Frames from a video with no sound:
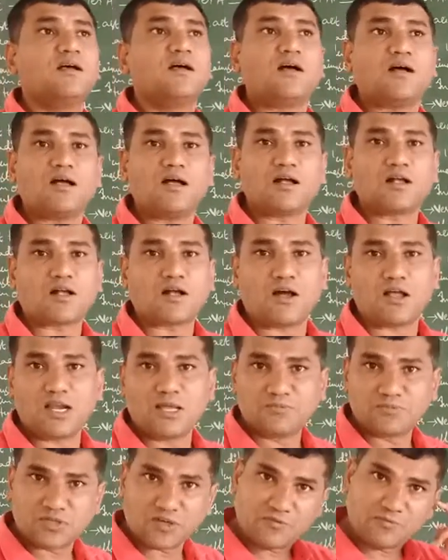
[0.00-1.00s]

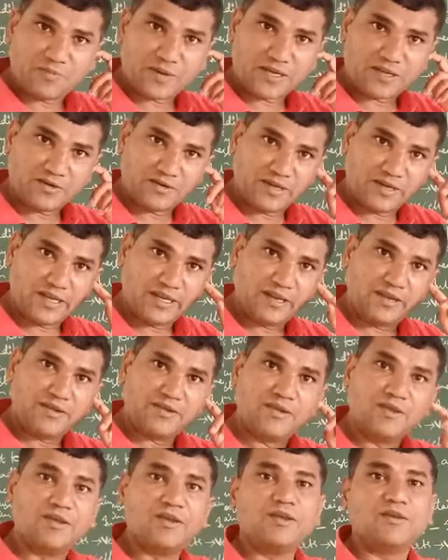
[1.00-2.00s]
columns of
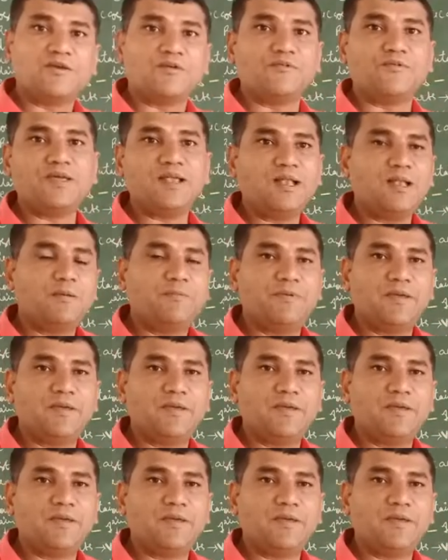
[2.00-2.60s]
Bettini will